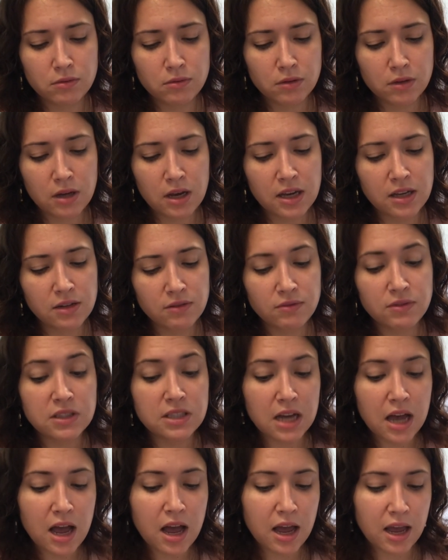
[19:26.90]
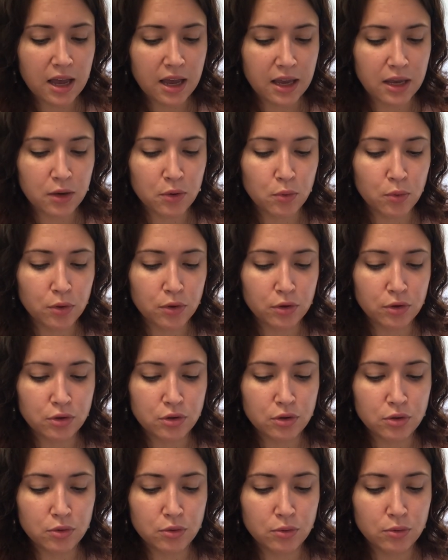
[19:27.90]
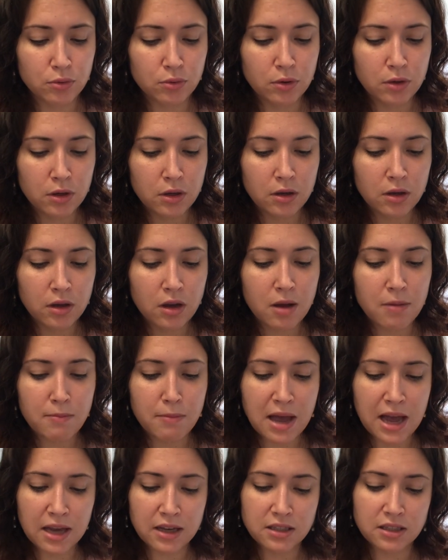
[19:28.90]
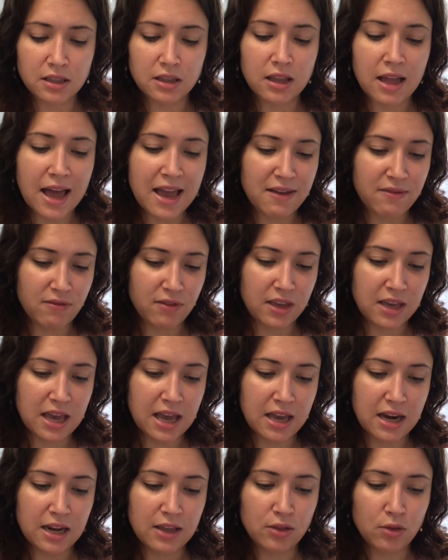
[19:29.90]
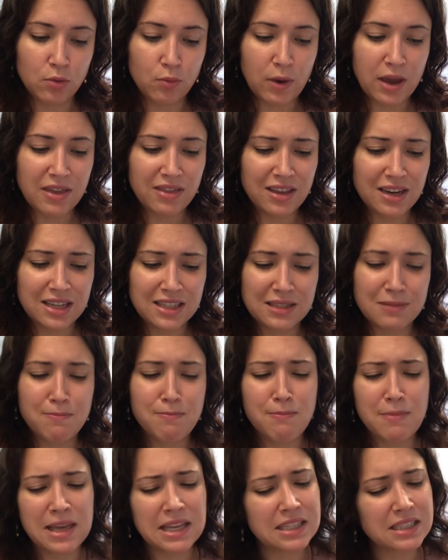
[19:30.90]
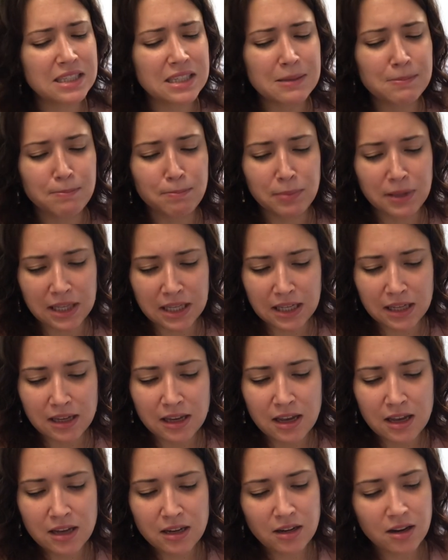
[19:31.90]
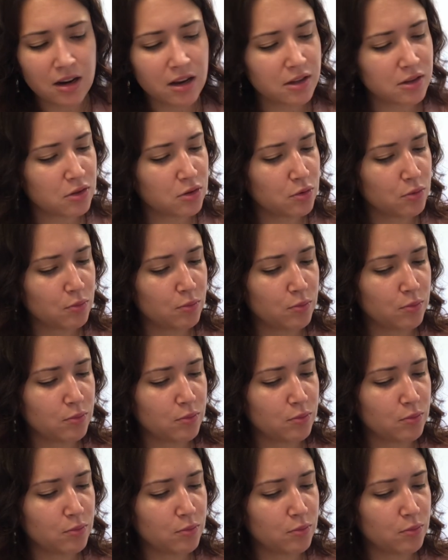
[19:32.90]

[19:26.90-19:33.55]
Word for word: kind of die in order to come back to life again in the way that it's meant to be, not in the,